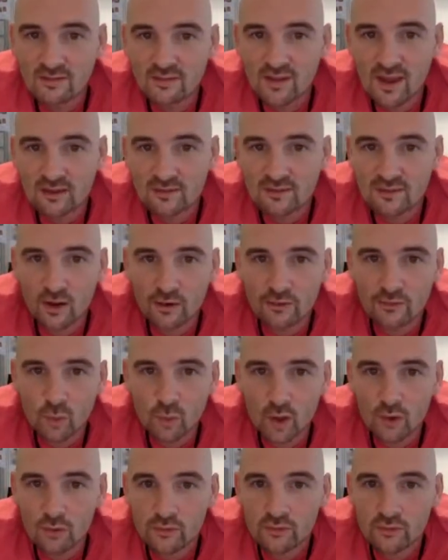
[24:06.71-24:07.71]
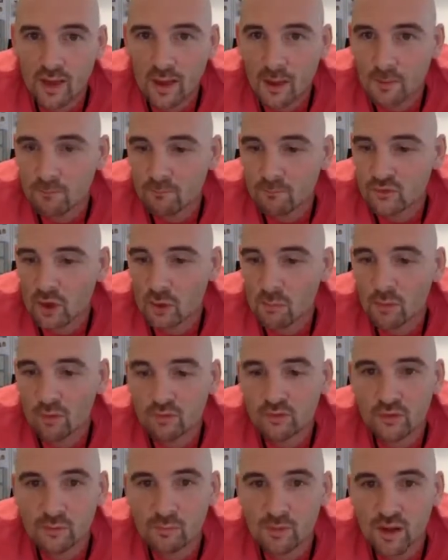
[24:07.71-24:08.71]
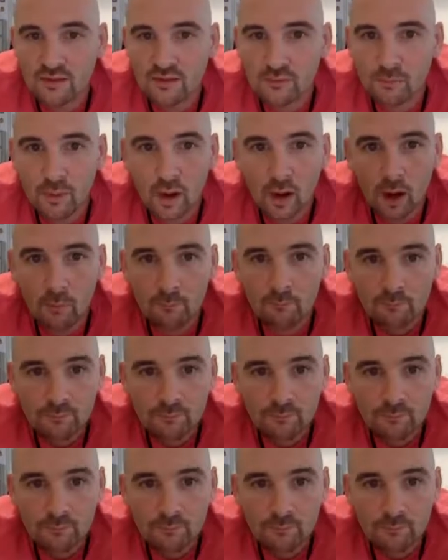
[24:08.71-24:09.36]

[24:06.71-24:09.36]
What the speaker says: textiles world, typography plays a part.